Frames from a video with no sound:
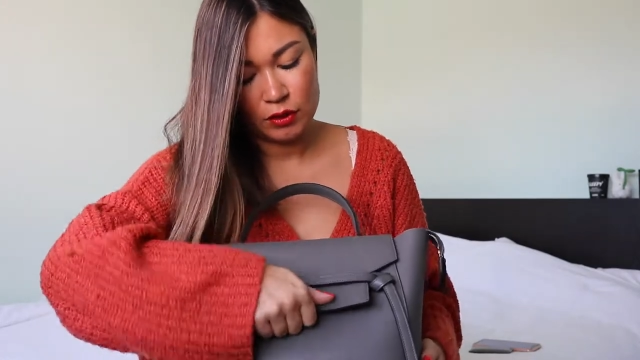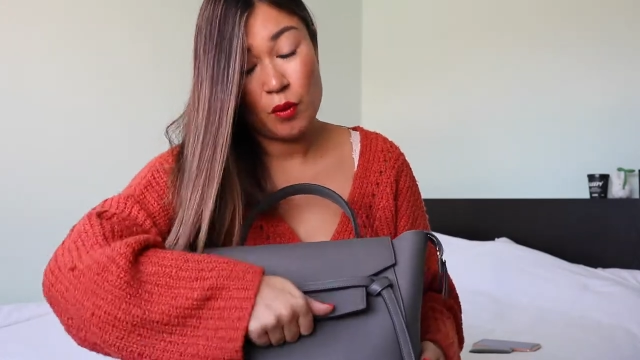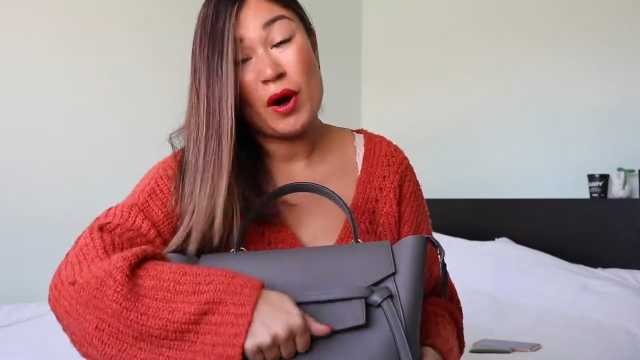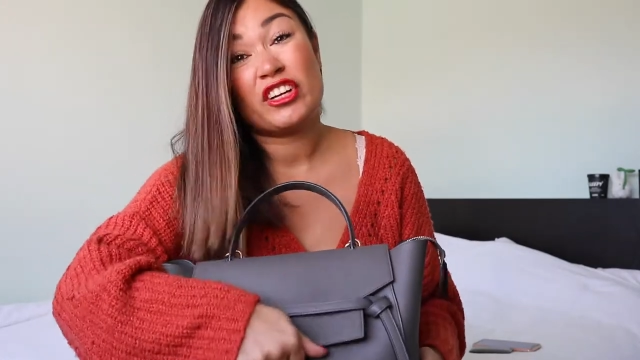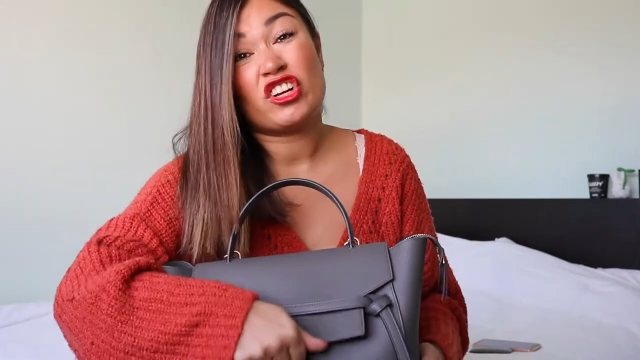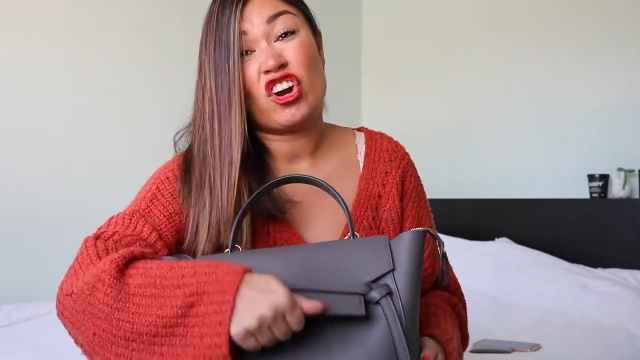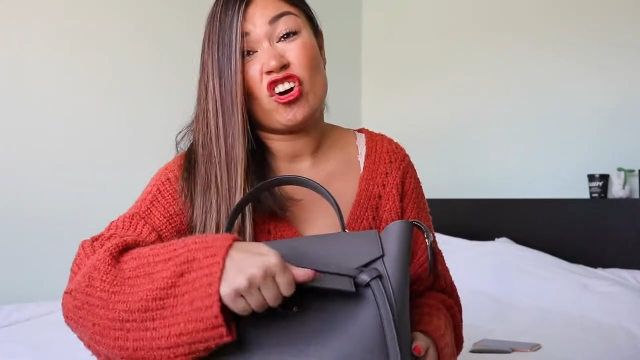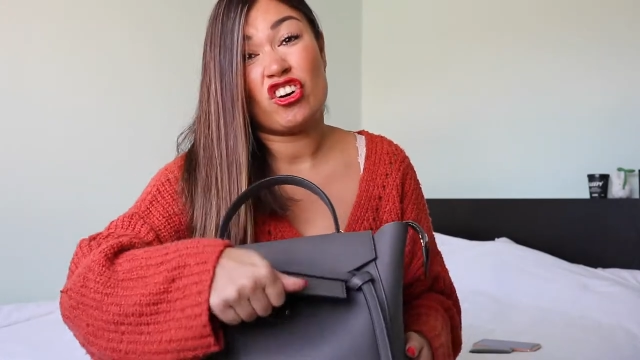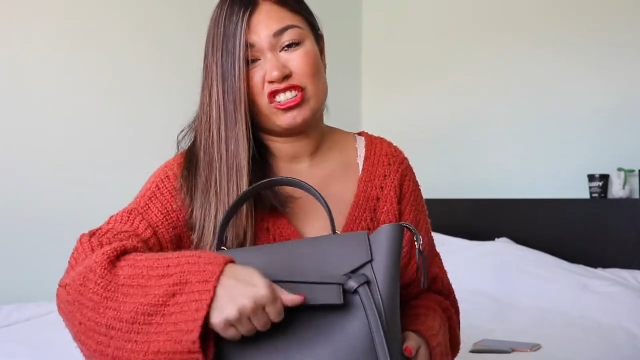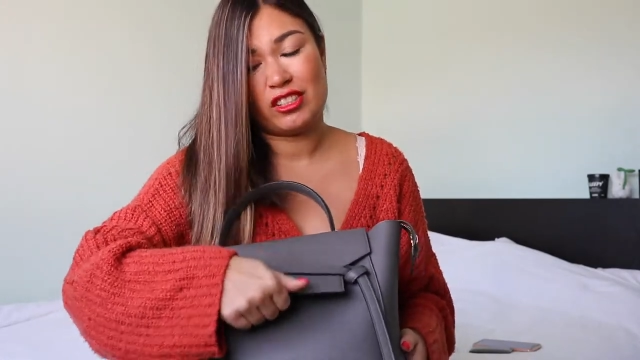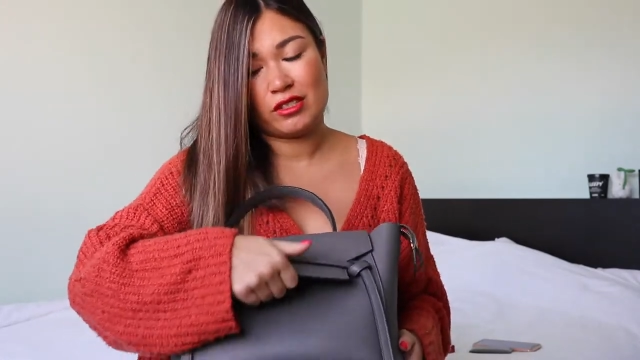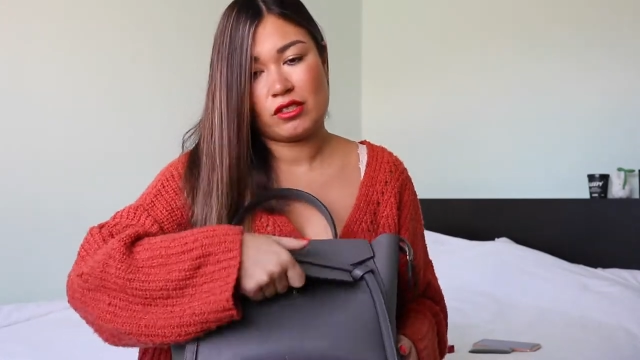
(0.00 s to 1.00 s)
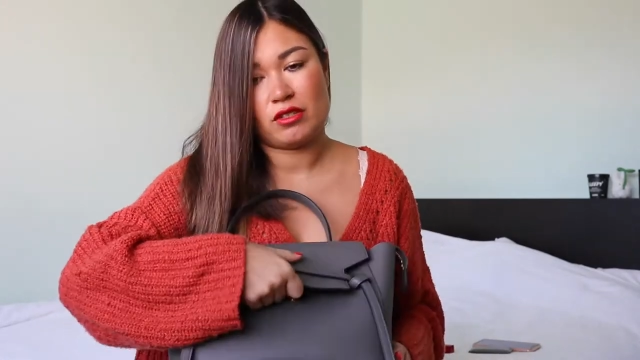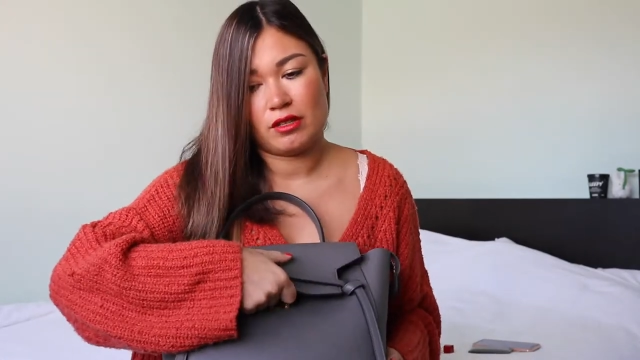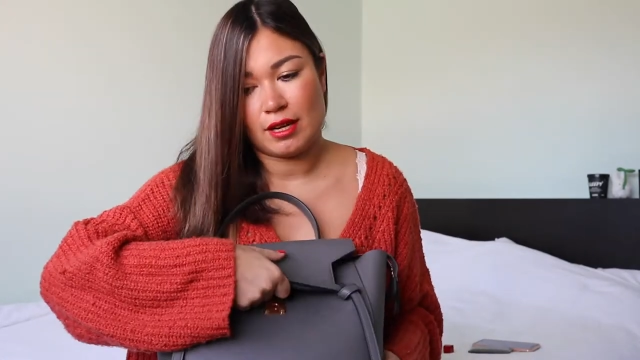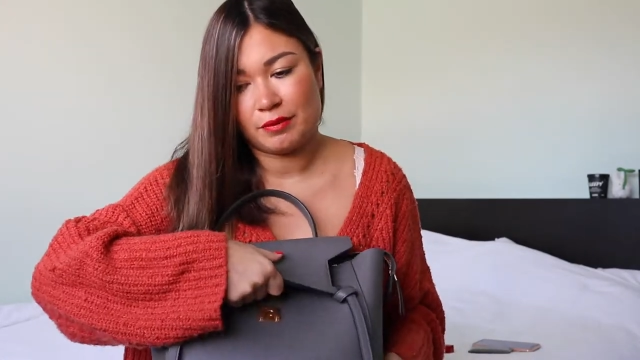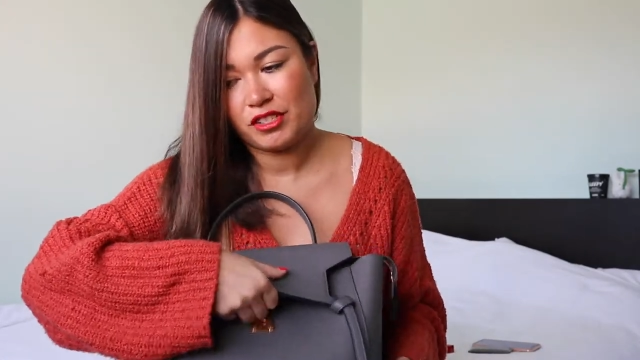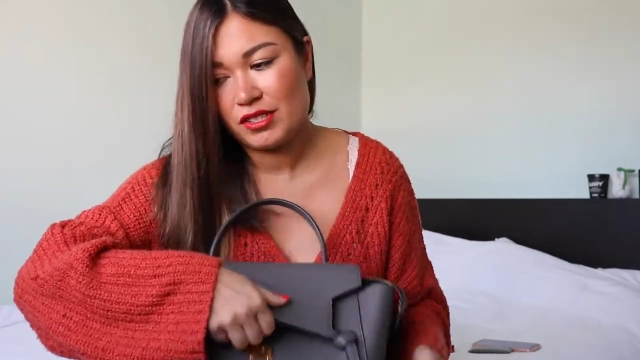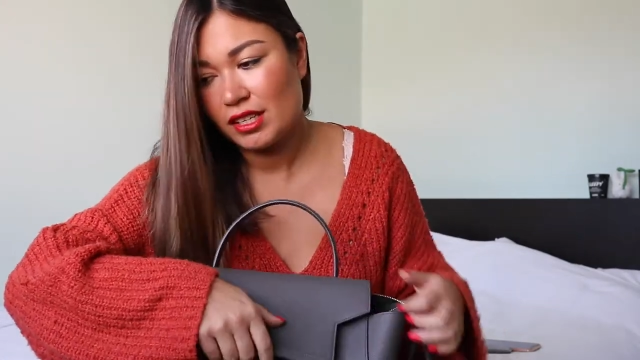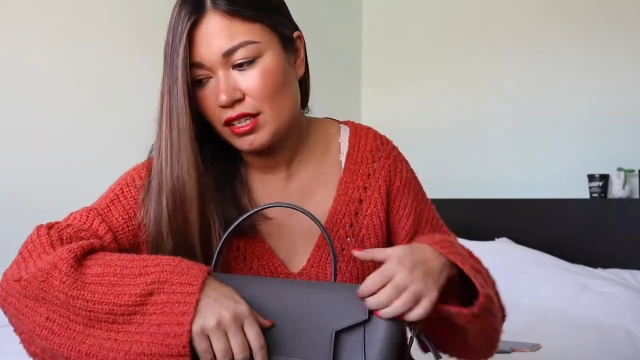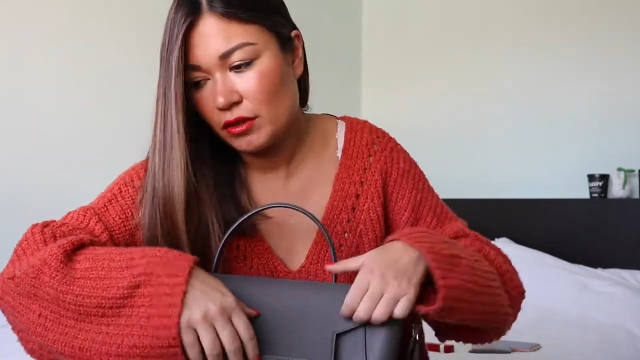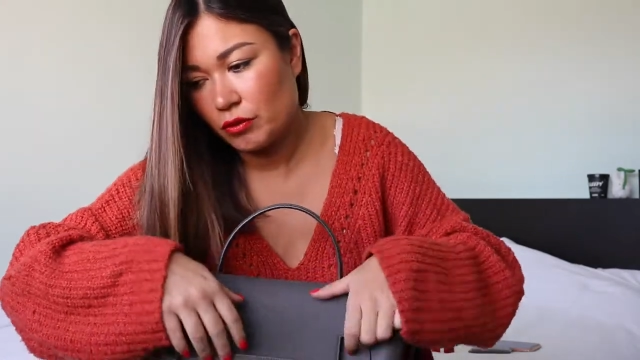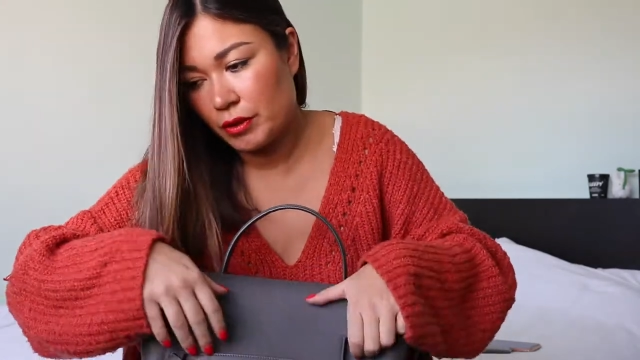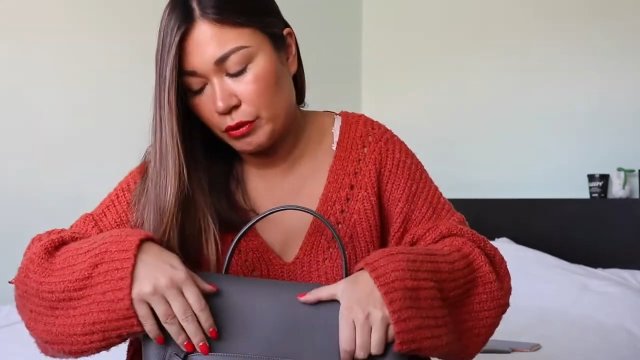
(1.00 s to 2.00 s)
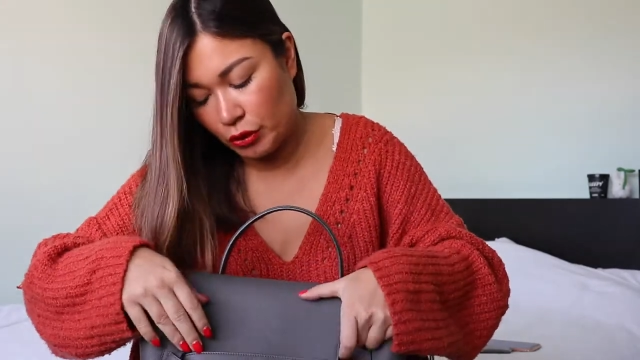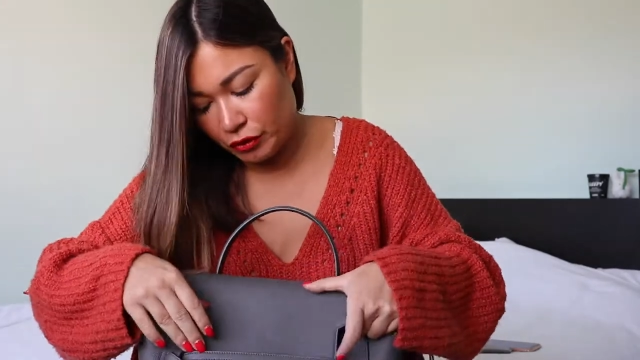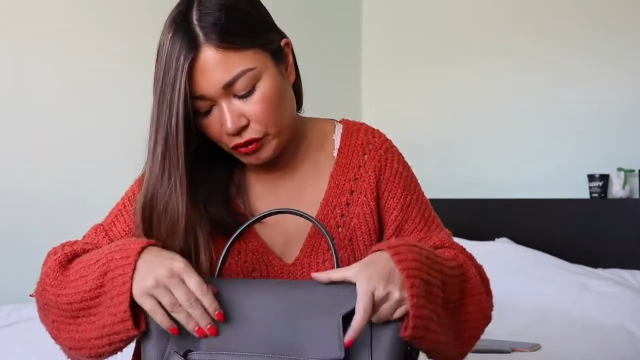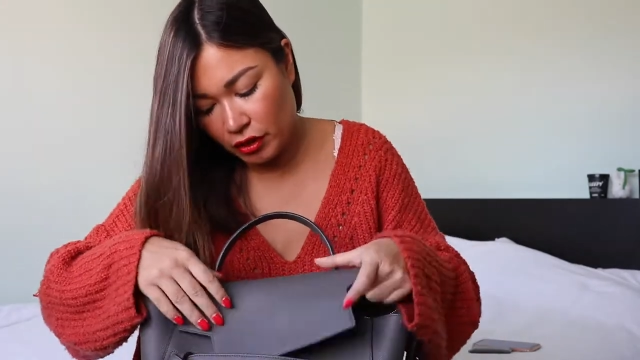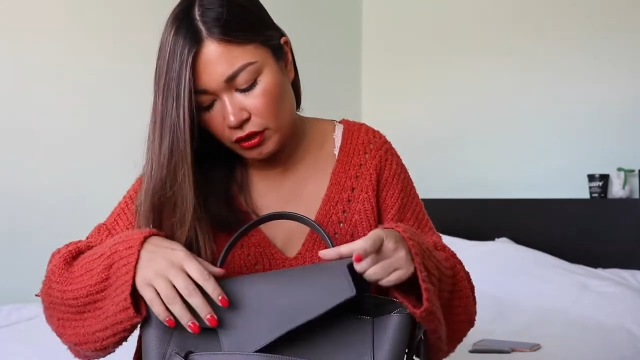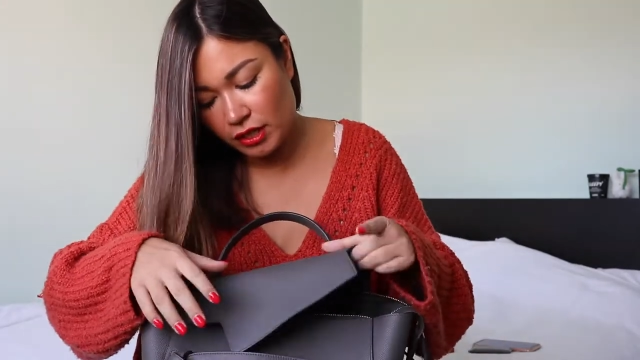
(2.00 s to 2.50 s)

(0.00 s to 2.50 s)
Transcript: quite a lot. So I'm just gonna remove all